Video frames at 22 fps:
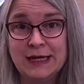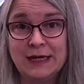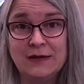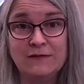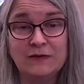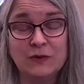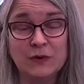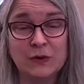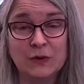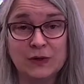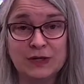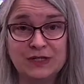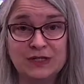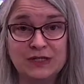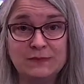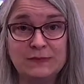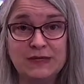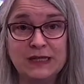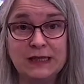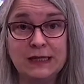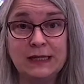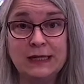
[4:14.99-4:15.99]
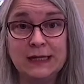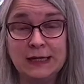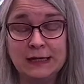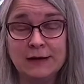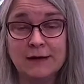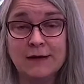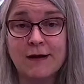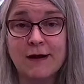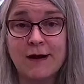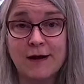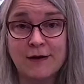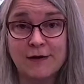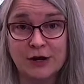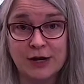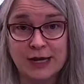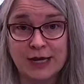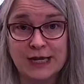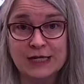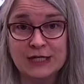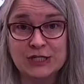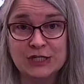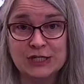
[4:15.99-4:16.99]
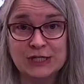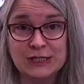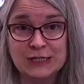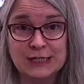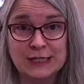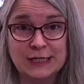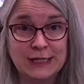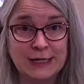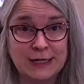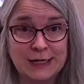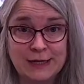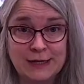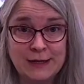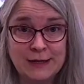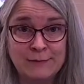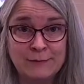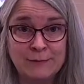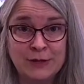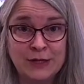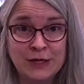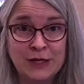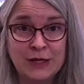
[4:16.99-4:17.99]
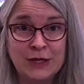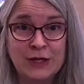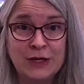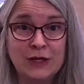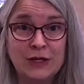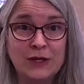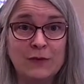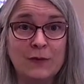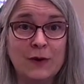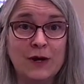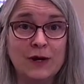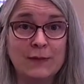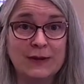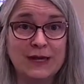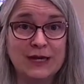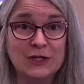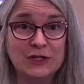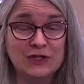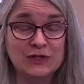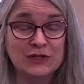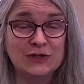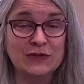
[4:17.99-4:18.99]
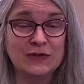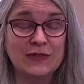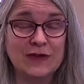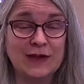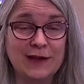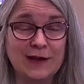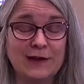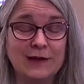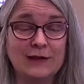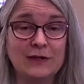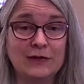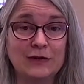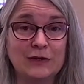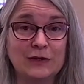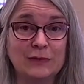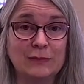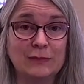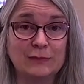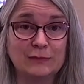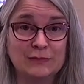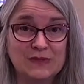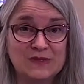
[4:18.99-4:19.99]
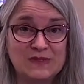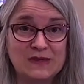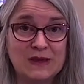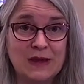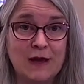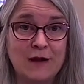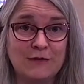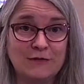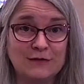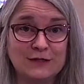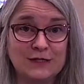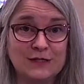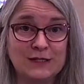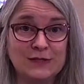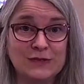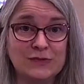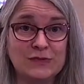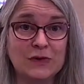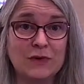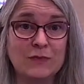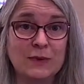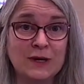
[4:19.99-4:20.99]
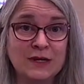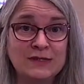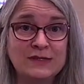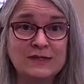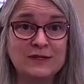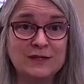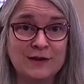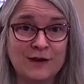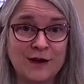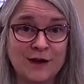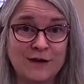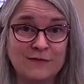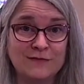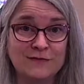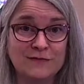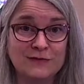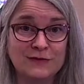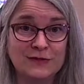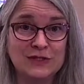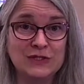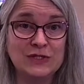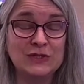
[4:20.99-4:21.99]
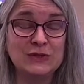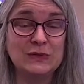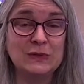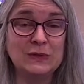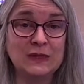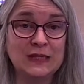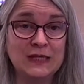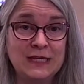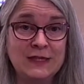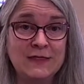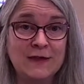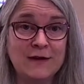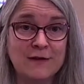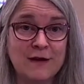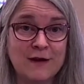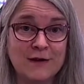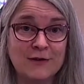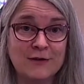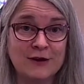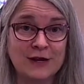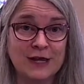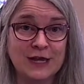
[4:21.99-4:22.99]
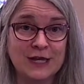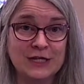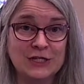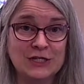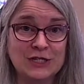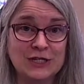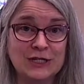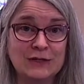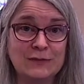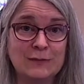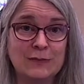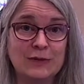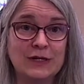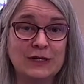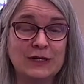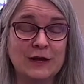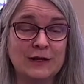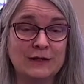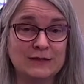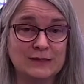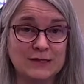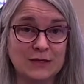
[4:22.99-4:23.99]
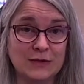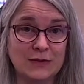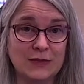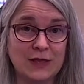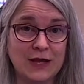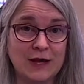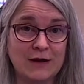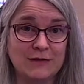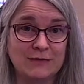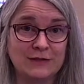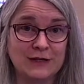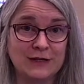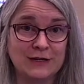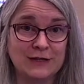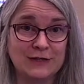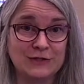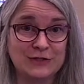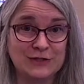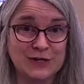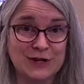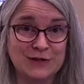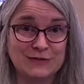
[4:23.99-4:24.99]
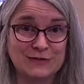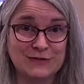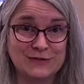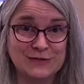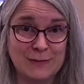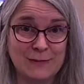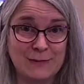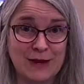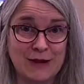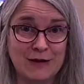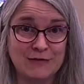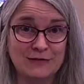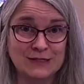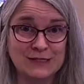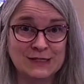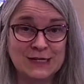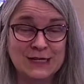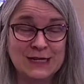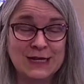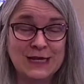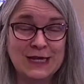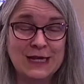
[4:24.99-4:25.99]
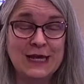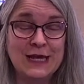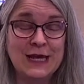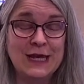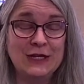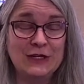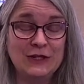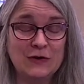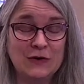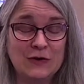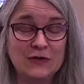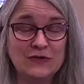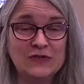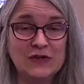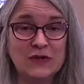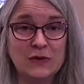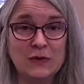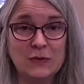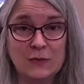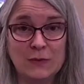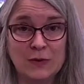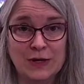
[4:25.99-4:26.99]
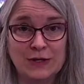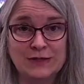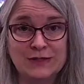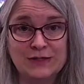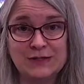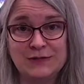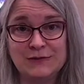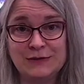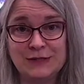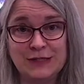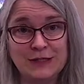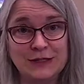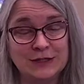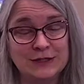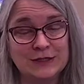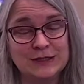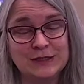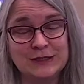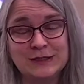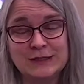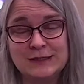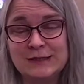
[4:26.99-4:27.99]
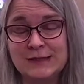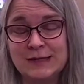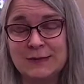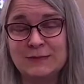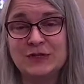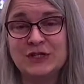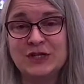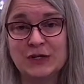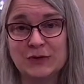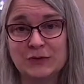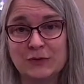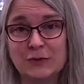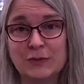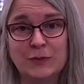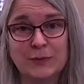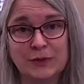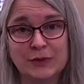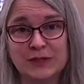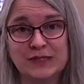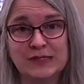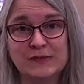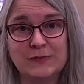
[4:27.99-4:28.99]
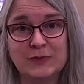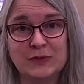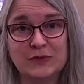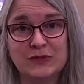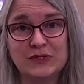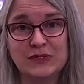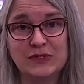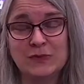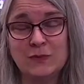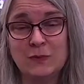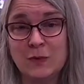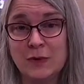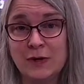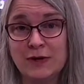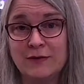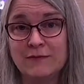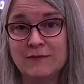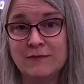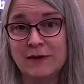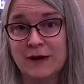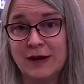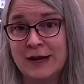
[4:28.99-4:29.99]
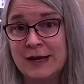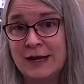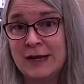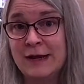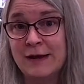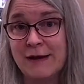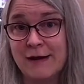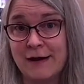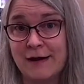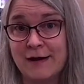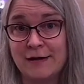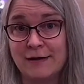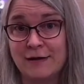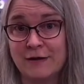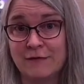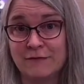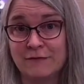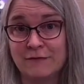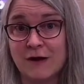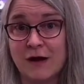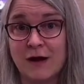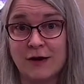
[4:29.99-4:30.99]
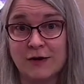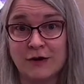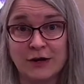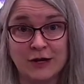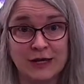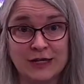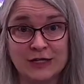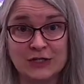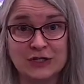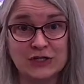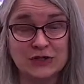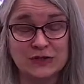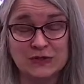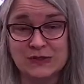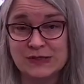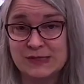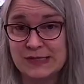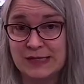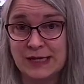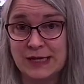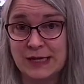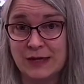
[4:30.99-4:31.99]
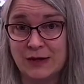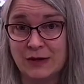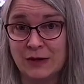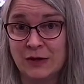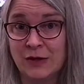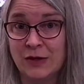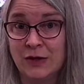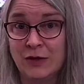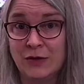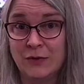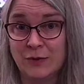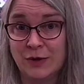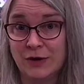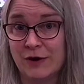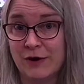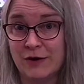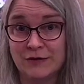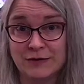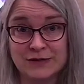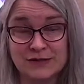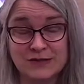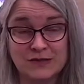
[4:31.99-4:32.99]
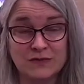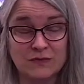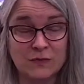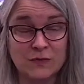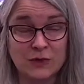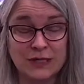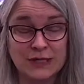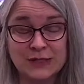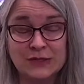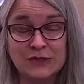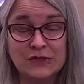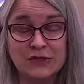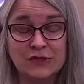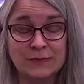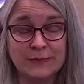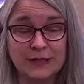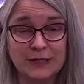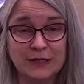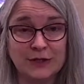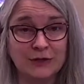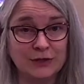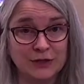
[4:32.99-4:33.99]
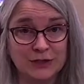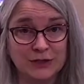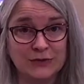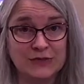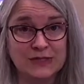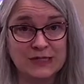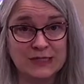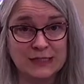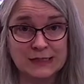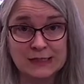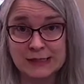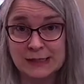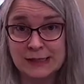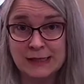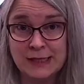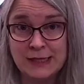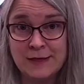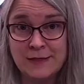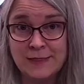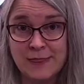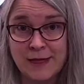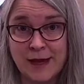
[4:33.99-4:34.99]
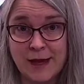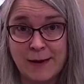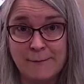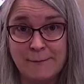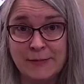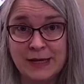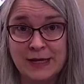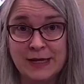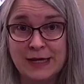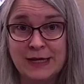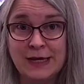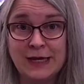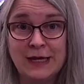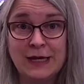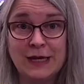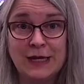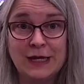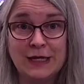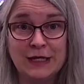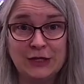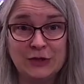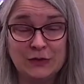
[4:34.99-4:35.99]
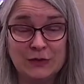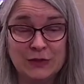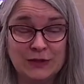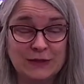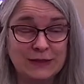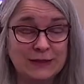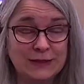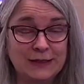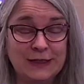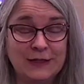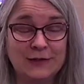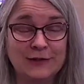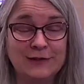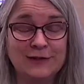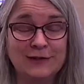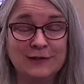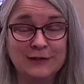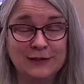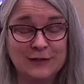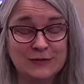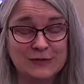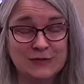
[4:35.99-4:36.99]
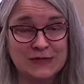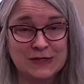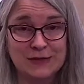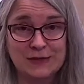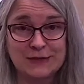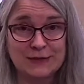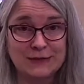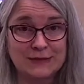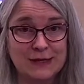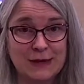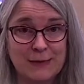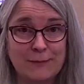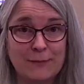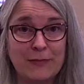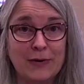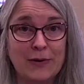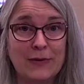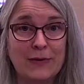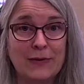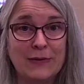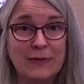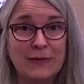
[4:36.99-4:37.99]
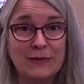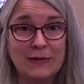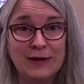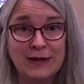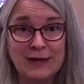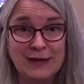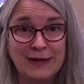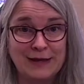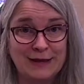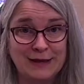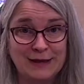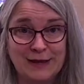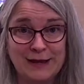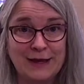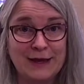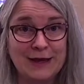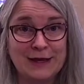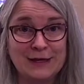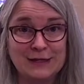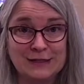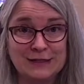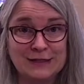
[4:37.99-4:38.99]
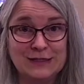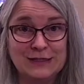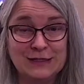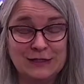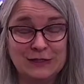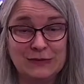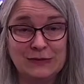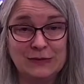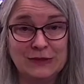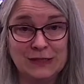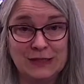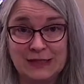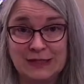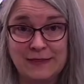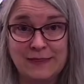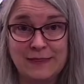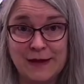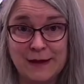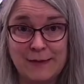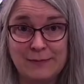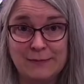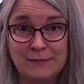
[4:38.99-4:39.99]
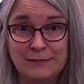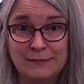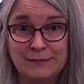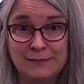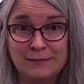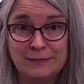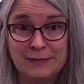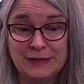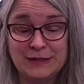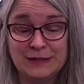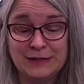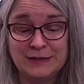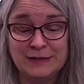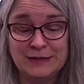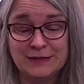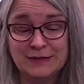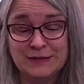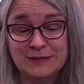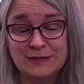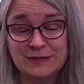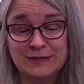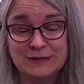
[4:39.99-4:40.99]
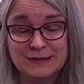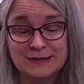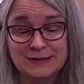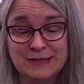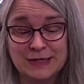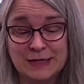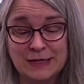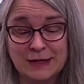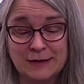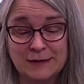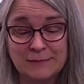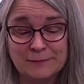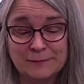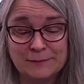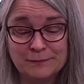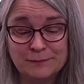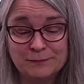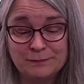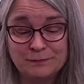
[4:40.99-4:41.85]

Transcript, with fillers: If you're going to be leading a congregation in a hymn, you want to make sure that your sound is robust enough to lead the congregation, but not so loud that it drowns them out. And you also want to adhere to the same general principles you would for any kind of congregational singing regardless of what instrument you're using to lead them, you're the leader, you set the tempo, and you lead them in the singing.